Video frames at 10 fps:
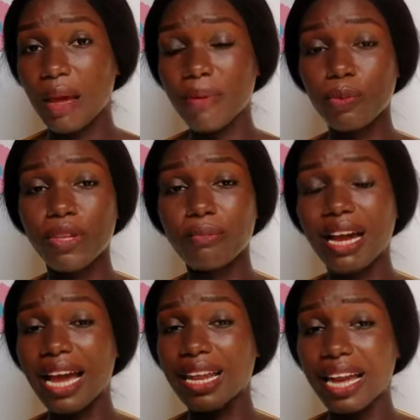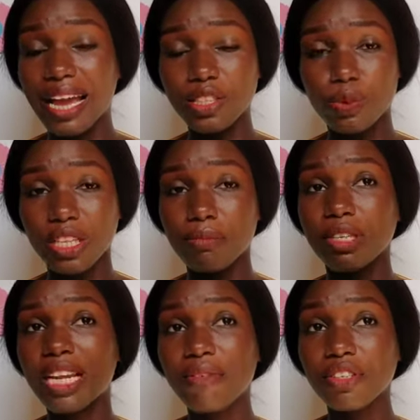I met with them, I analyzed with them.
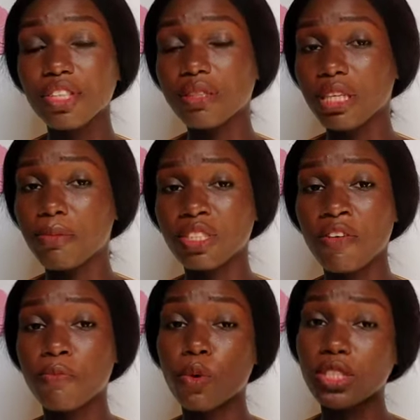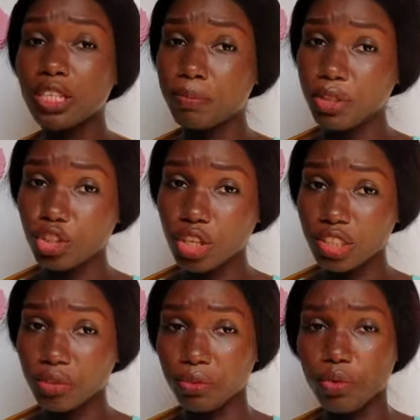Then after they must have posted the
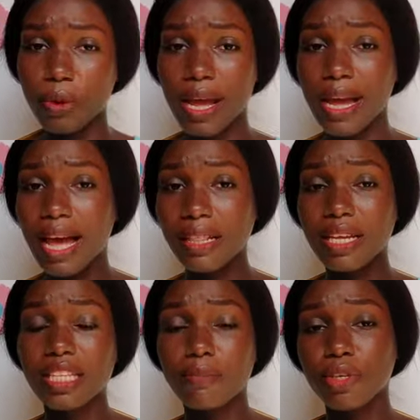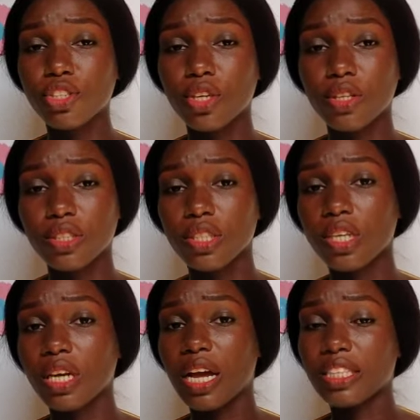pictures in the group, I take the pictures
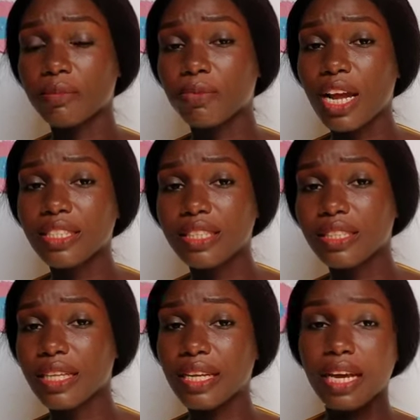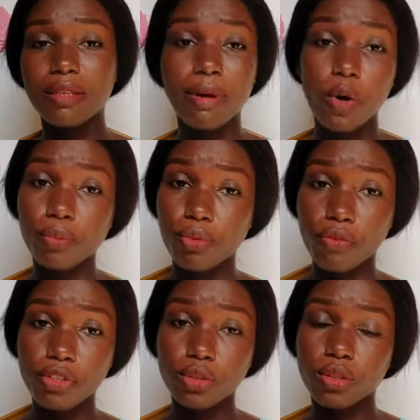and the prices, then I add my own
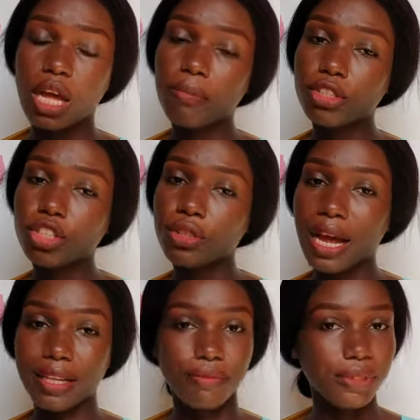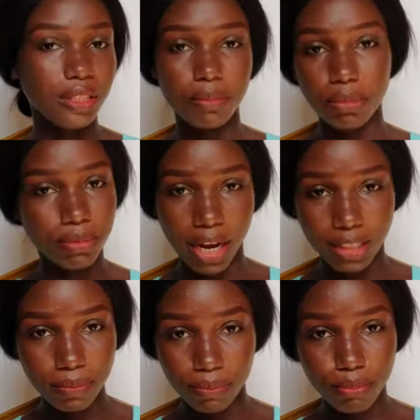profit to it. And make sure you add reasonable
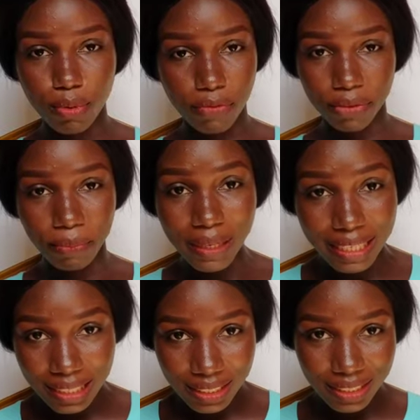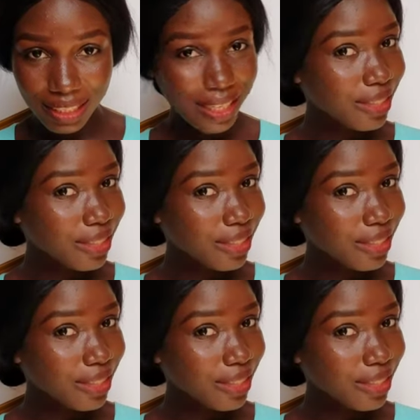price profit, please.